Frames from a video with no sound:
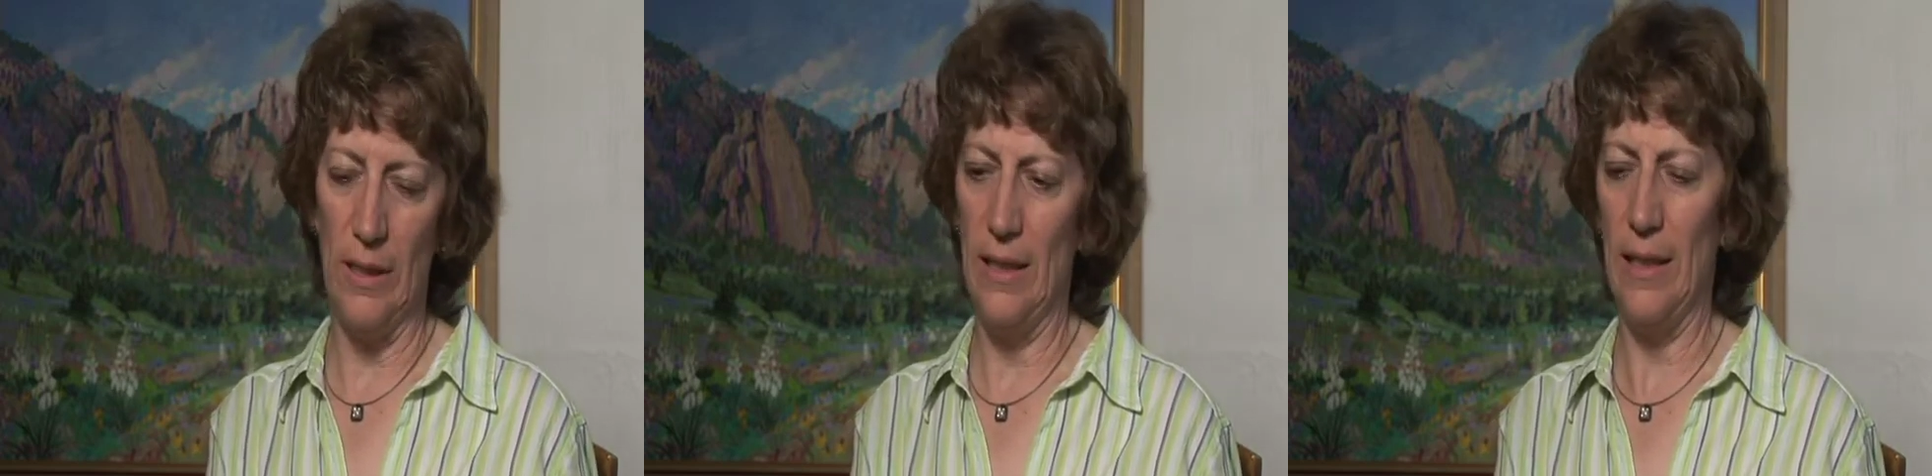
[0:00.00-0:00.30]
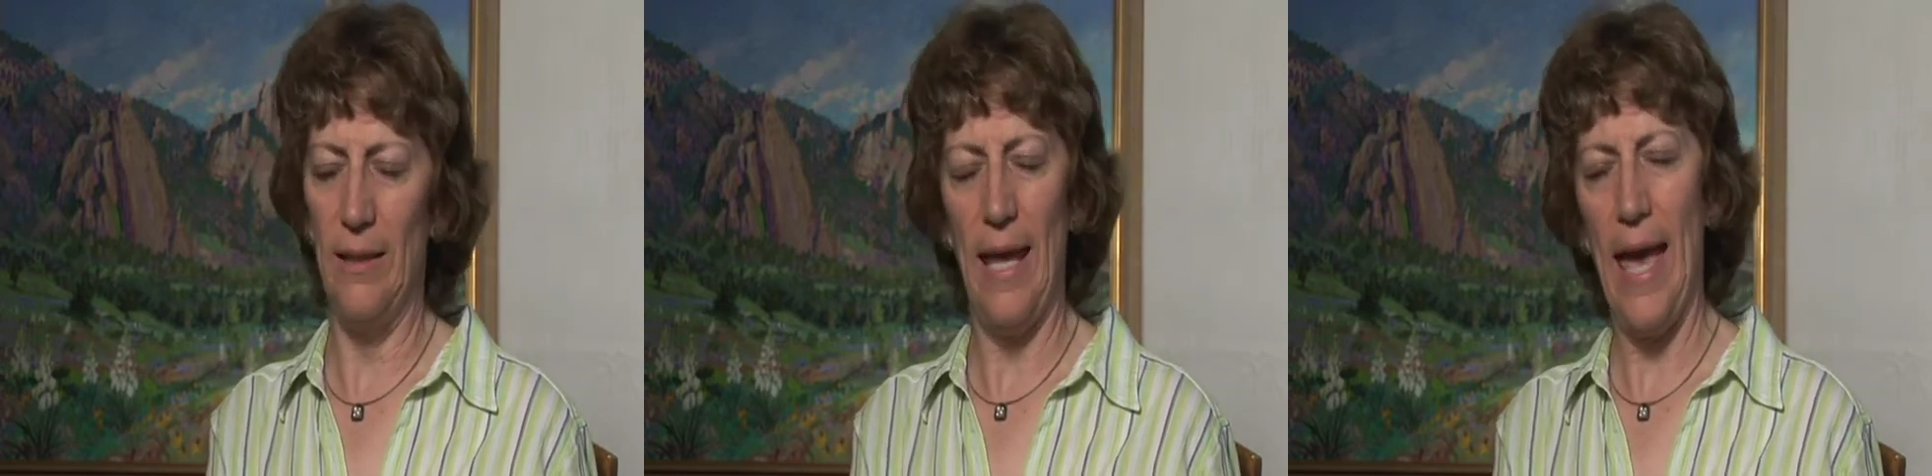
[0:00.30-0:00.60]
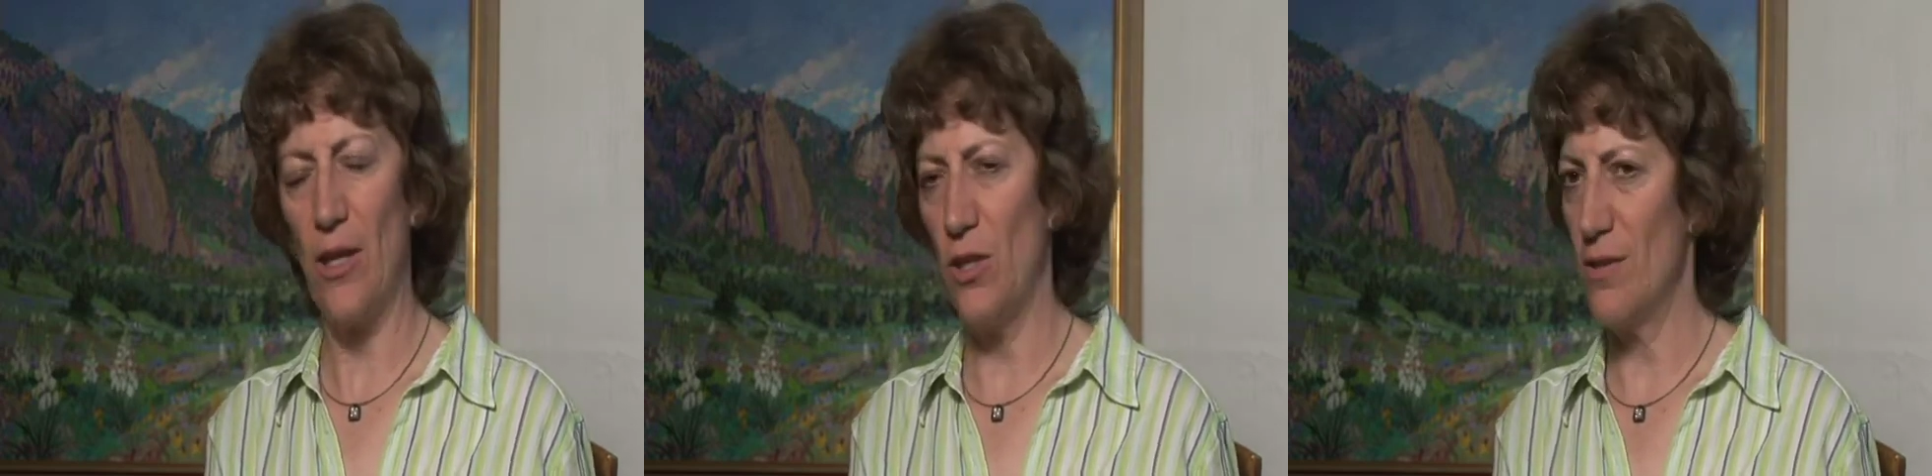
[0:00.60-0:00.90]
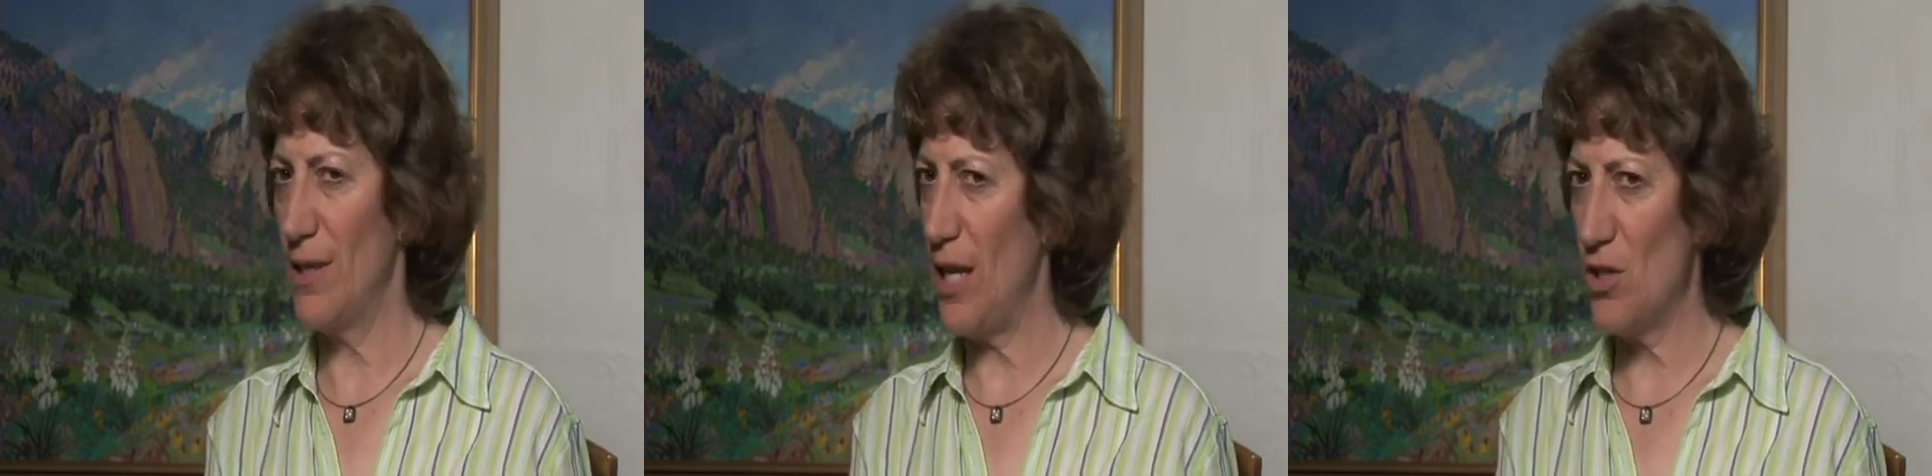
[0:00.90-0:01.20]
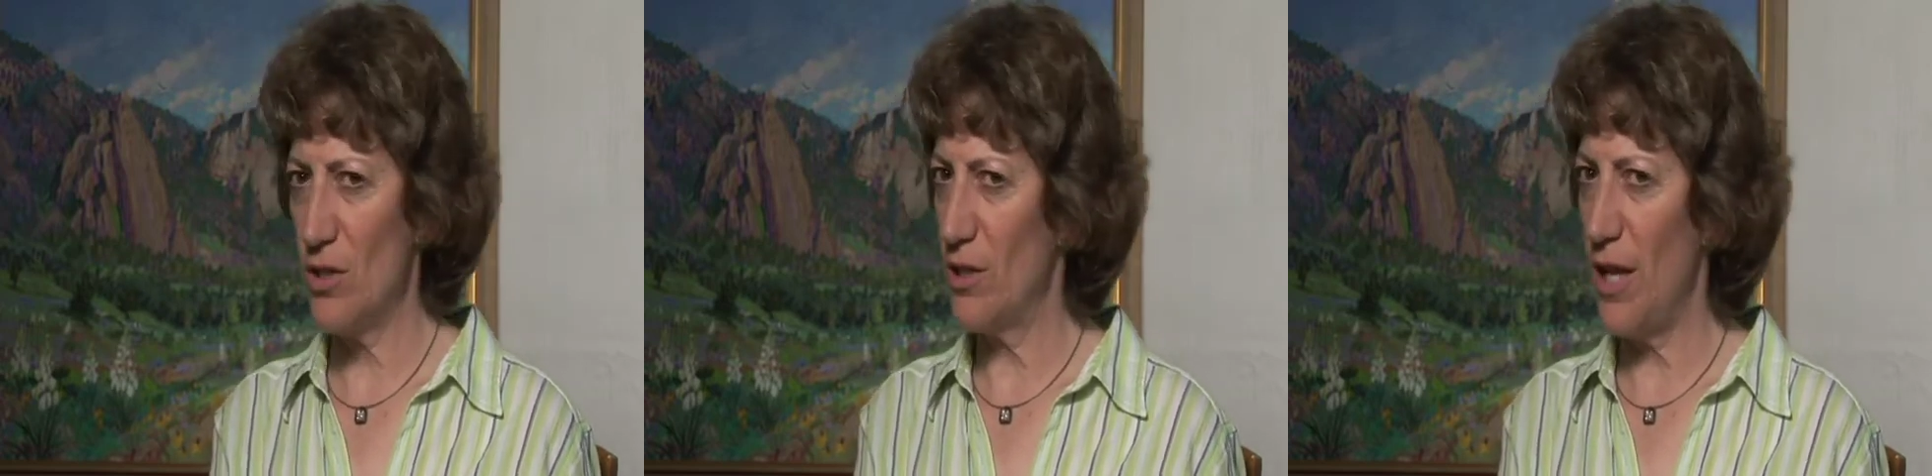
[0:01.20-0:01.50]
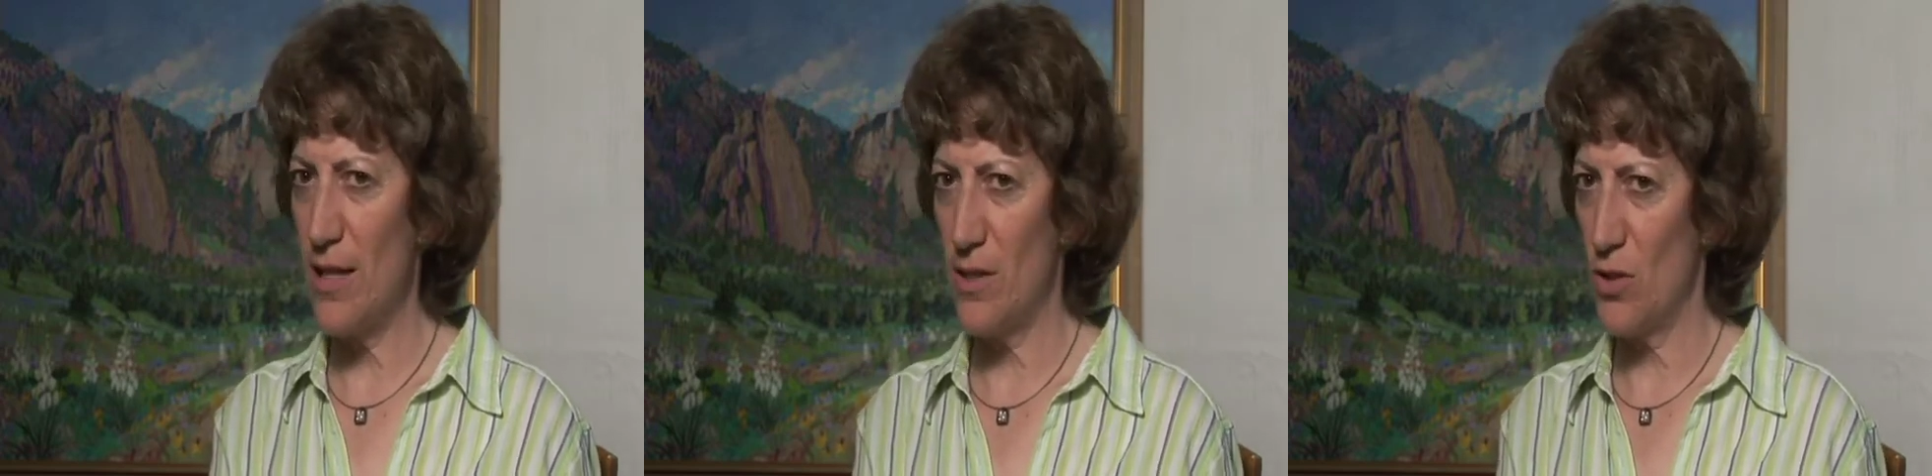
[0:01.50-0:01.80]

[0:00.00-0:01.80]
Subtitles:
and accusations, lots